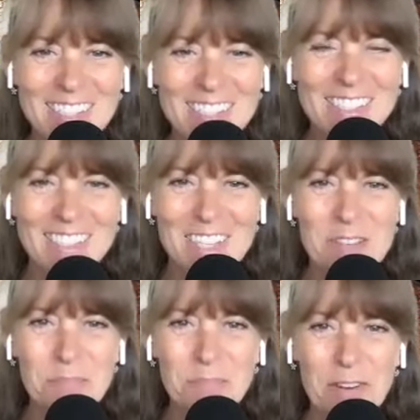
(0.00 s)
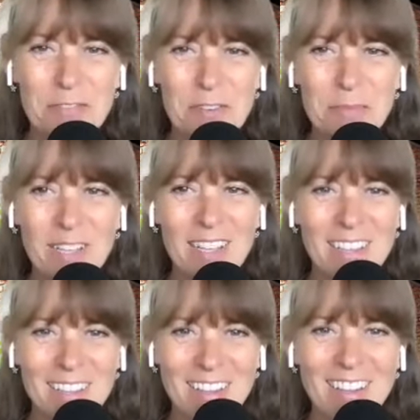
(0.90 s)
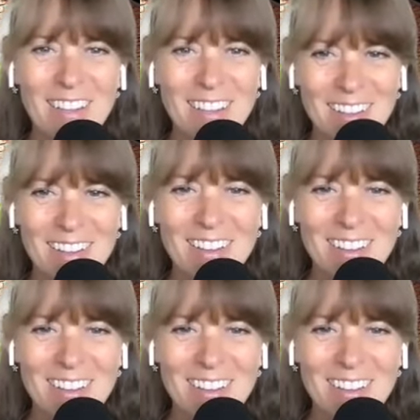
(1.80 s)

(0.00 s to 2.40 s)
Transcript: So somewhere in the middle, preferably, of this